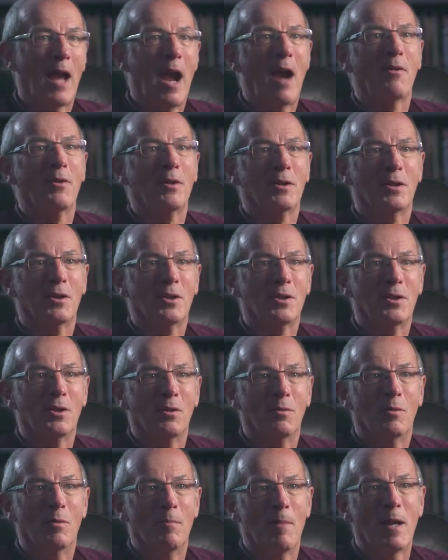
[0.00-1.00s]
characters
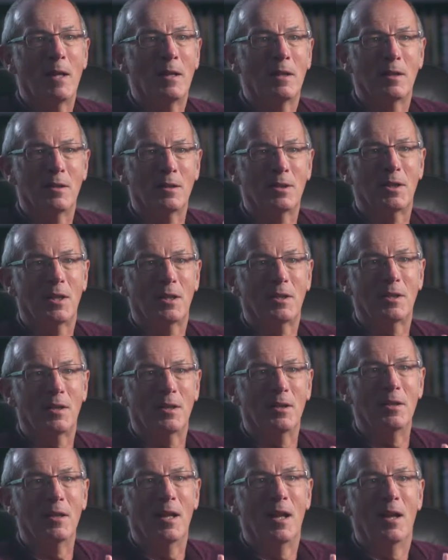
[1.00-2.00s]
that remain
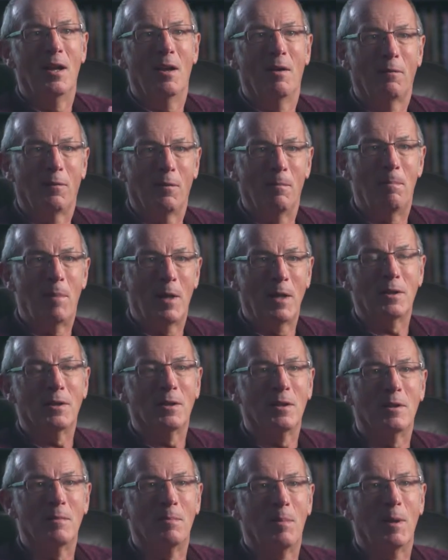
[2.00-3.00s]
consistent from picture to